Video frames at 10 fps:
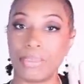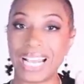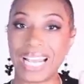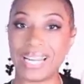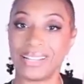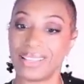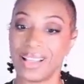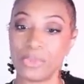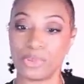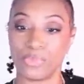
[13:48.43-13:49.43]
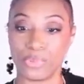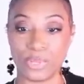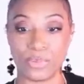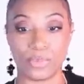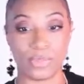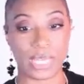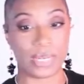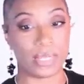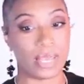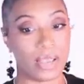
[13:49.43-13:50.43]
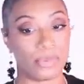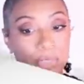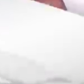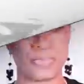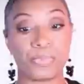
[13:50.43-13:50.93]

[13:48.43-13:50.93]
But I got another option for you. I got another option.